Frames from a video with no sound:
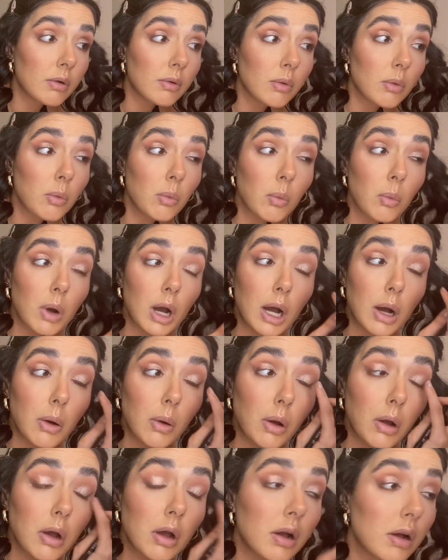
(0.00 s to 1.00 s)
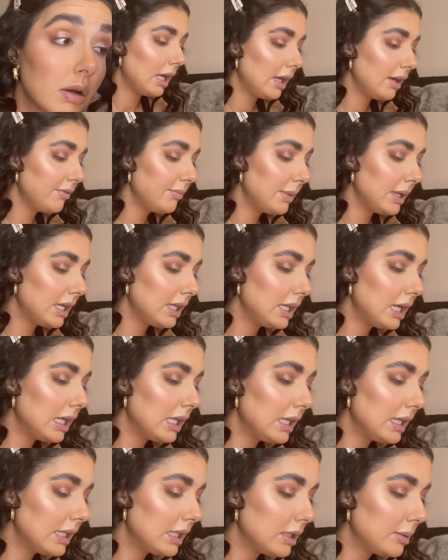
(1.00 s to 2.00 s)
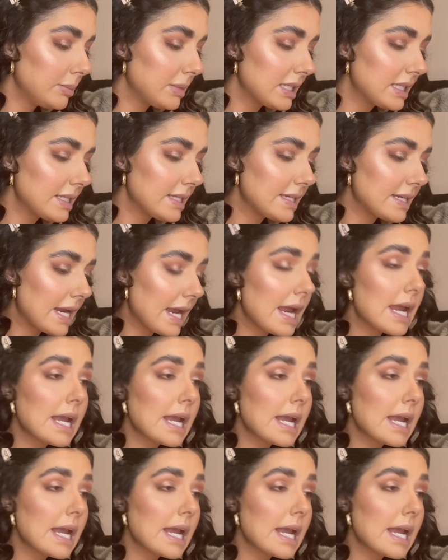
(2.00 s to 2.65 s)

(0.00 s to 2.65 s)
Wow. I've made a little mistake.